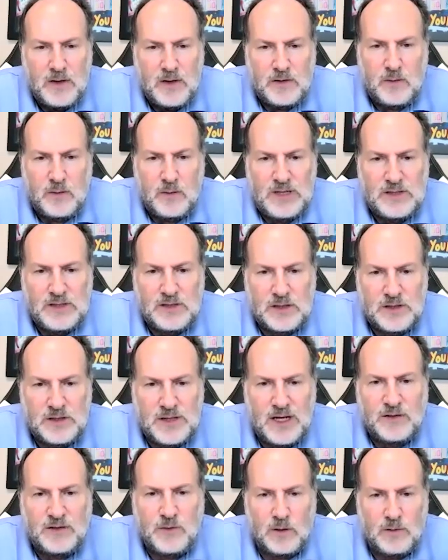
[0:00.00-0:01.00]
to be
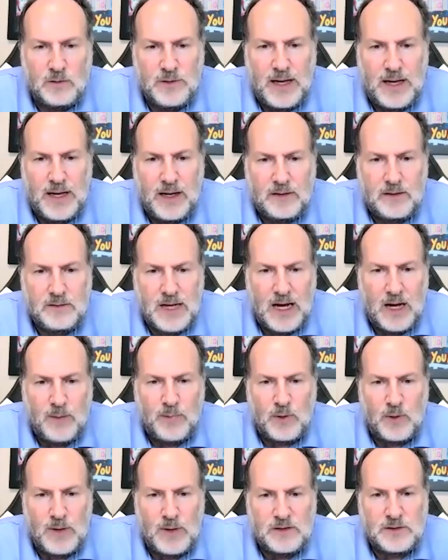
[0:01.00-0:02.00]
successful at
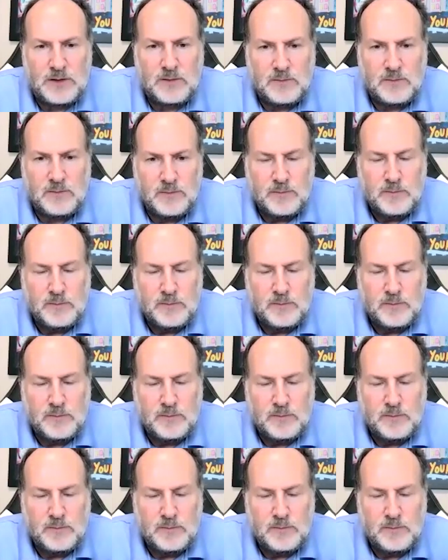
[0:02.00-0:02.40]
capital raising?